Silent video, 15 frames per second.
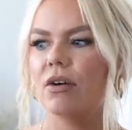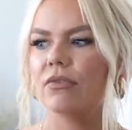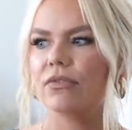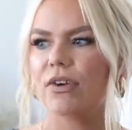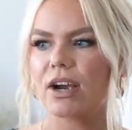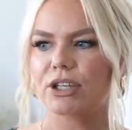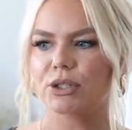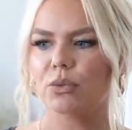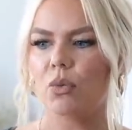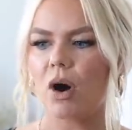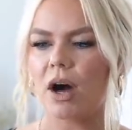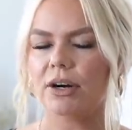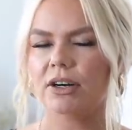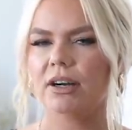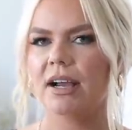fresh
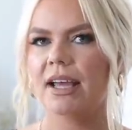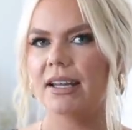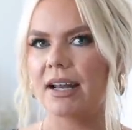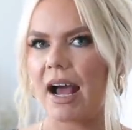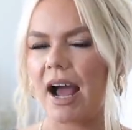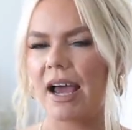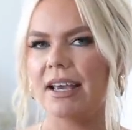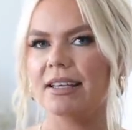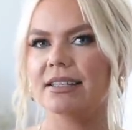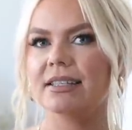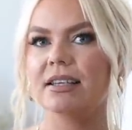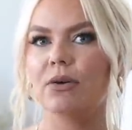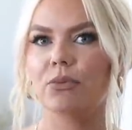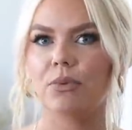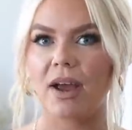water and
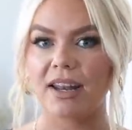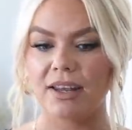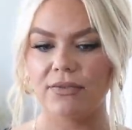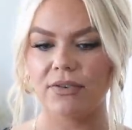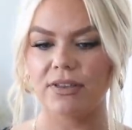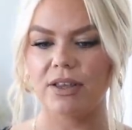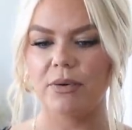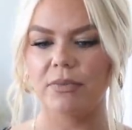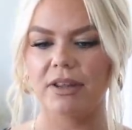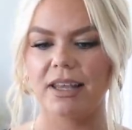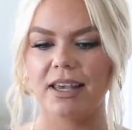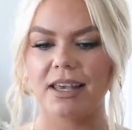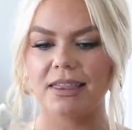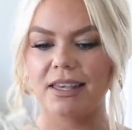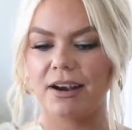ice ready for them when
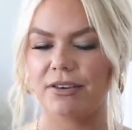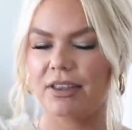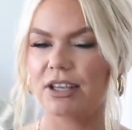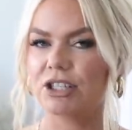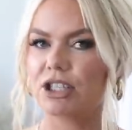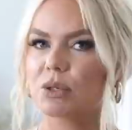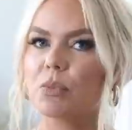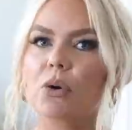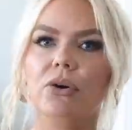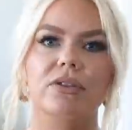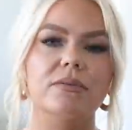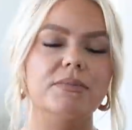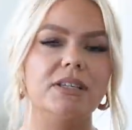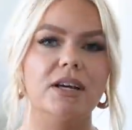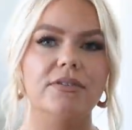they get there, they can just pour
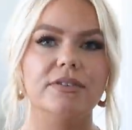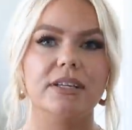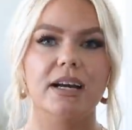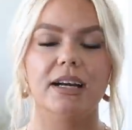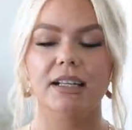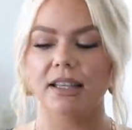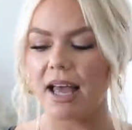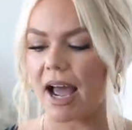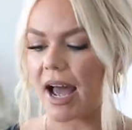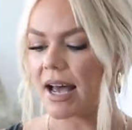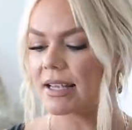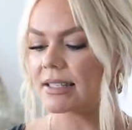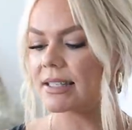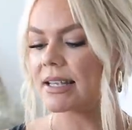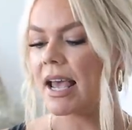themselves a
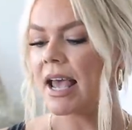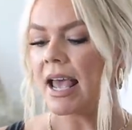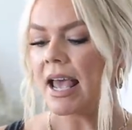glass.